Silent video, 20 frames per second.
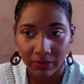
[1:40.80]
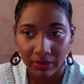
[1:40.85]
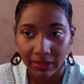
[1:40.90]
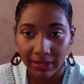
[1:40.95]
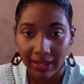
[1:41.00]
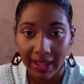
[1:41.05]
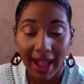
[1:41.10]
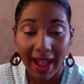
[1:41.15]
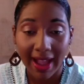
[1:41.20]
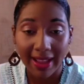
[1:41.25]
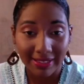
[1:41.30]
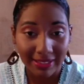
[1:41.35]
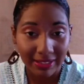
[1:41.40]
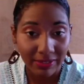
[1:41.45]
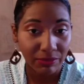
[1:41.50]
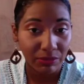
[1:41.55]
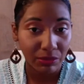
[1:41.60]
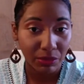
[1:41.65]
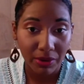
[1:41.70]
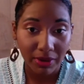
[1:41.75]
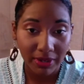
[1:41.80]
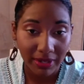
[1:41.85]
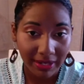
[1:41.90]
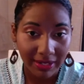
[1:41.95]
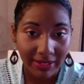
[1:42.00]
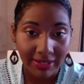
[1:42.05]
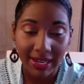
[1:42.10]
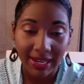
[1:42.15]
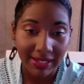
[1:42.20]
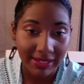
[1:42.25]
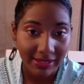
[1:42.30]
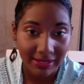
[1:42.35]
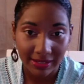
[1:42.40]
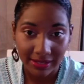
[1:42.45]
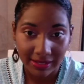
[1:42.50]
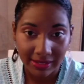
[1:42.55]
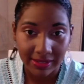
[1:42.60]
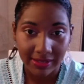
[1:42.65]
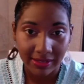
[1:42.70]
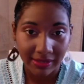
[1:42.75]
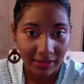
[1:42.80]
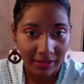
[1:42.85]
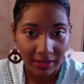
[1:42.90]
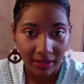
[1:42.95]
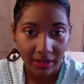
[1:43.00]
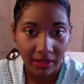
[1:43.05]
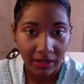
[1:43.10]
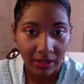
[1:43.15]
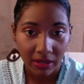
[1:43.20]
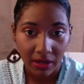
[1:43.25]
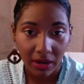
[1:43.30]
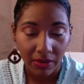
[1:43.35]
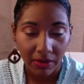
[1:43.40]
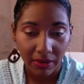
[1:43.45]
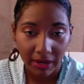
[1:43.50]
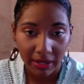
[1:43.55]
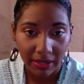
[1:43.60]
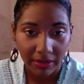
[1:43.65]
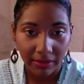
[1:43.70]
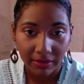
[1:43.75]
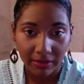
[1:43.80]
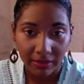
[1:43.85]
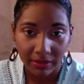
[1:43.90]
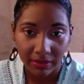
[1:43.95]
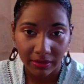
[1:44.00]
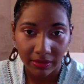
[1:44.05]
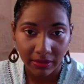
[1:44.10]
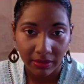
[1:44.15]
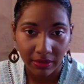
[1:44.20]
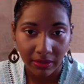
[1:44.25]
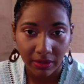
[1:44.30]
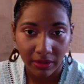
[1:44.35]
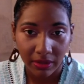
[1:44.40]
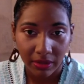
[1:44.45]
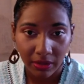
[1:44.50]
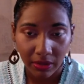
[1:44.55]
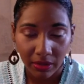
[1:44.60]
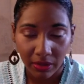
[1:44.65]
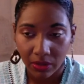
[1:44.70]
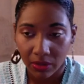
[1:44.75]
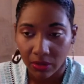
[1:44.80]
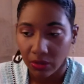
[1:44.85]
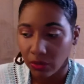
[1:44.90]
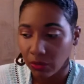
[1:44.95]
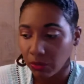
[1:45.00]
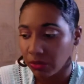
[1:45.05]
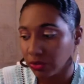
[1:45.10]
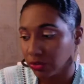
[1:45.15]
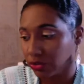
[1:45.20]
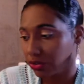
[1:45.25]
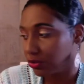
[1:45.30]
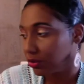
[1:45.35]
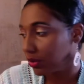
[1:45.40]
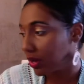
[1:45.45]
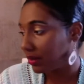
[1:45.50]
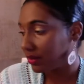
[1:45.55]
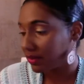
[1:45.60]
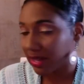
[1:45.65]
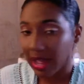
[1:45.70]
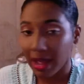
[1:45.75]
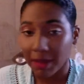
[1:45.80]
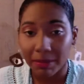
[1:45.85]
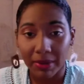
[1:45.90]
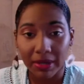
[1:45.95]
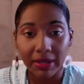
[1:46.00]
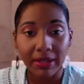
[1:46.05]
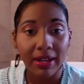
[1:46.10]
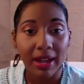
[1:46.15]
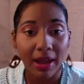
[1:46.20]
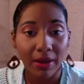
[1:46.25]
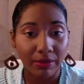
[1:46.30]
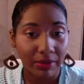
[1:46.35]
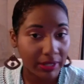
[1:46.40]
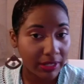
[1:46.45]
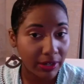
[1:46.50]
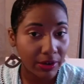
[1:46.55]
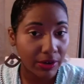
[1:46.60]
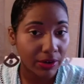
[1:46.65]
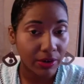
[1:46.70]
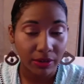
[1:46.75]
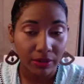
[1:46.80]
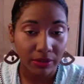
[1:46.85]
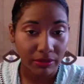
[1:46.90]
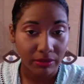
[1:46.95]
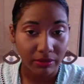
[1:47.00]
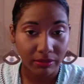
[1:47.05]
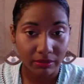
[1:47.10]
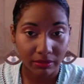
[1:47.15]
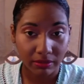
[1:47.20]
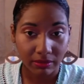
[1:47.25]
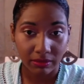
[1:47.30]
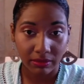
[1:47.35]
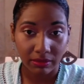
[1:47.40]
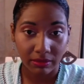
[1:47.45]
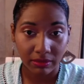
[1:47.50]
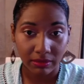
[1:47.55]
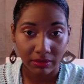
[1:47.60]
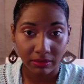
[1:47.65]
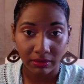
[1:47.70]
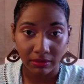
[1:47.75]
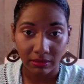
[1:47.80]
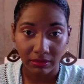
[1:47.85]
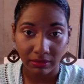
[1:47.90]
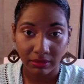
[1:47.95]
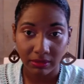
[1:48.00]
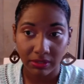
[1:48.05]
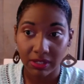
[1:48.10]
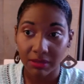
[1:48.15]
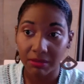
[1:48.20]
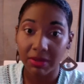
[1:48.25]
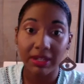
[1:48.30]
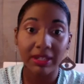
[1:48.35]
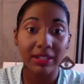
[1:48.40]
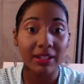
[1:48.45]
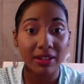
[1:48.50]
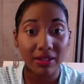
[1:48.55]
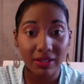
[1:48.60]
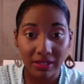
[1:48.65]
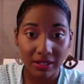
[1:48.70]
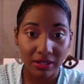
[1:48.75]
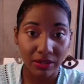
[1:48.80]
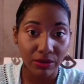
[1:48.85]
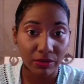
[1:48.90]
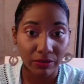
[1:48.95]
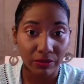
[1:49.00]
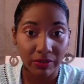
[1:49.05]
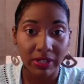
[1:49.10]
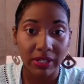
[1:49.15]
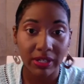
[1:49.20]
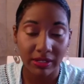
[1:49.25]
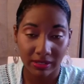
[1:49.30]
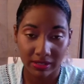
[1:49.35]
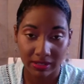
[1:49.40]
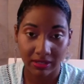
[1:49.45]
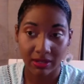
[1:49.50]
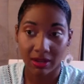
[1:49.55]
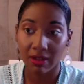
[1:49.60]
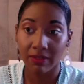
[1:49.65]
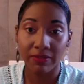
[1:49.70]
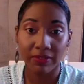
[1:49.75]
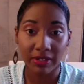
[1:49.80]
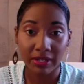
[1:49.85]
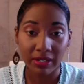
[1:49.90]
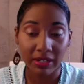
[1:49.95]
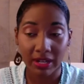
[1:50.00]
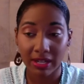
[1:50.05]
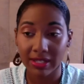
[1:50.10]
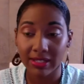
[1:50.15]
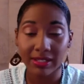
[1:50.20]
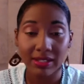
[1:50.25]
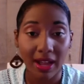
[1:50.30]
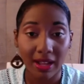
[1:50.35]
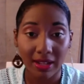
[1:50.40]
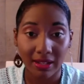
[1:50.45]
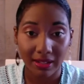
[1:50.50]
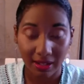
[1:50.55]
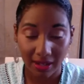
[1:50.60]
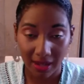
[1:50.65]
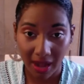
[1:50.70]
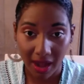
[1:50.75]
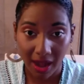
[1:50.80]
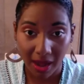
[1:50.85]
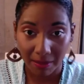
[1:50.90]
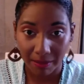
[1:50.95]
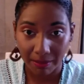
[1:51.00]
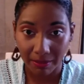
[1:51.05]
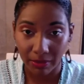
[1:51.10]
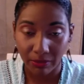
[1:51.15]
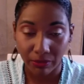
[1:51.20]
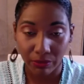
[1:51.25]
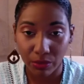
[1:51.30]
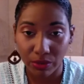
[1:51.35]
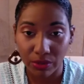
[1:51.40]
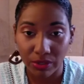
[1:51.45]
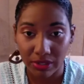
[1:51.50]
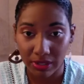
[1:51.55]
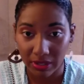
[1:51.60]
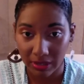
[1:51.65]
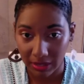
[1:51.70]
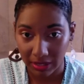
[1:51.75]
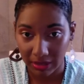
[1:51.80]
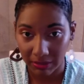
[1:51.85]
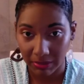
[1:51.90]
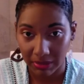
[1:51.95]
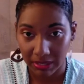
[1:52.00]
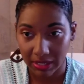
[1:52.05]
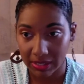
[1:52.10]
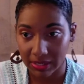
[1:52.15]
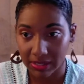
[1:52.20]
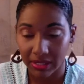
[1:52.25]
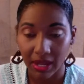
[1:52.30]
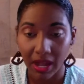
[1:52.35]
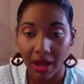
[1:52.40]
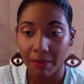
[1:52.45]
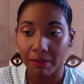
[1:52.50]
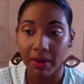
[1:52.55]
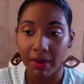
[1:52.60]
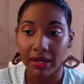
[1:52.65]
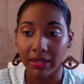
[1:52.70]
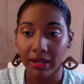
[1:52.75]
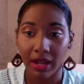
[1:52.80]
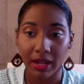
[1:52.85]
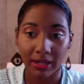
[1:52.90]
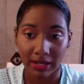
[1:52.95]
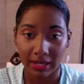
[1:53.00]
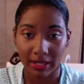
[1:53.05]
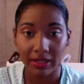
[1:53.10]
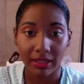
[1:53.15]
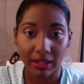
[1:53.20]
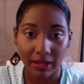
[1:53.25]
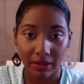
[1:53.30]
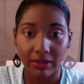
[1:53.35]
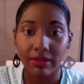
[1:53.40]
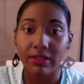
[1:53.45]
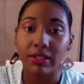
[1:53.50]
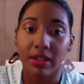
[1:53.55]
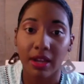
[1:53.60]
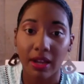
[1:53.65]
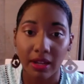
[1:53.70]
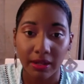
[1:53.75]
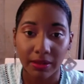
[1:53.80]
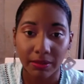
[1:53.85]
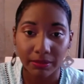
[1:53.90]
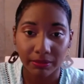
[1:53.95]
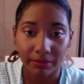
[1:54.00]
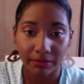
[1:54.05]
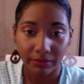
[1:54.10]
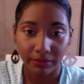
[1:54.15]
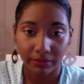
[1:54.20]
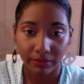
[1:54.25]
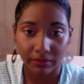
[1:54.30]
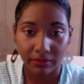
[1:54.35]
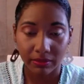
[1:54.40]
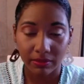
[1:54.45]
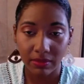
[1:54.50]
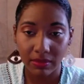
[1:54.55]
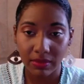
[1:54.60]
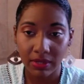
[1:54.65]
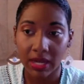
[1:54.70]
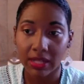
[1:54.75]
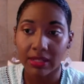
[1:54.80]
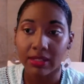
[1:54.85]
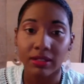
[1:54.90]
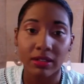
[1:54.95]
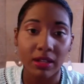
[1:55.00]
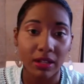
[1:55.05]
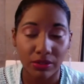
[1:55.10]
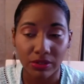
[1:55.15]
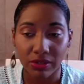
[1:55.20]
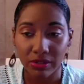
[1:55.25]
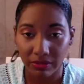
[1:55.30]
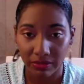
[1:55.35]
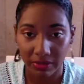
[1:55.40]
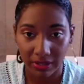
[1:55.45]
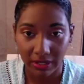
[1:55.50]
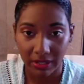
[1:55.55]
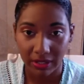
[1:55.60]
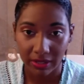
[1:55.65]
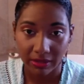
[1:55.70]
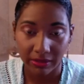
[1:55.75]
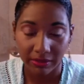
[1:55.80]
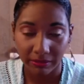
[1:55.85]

Ask Florida and Texas, all right? When shootouts happen down here, somebody else intervenes, and often it's not the cop, unfortunately, because the cop might not get there in time. It's another civilian